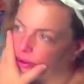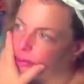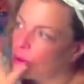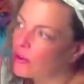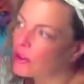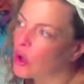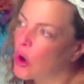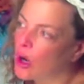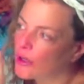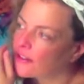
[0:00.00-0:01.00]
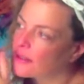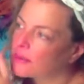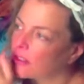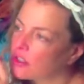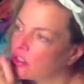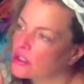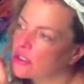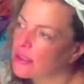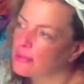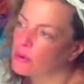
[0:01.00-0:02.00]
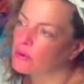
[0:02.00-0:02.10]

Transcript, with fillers: move along. It seems like she's just saying, move she's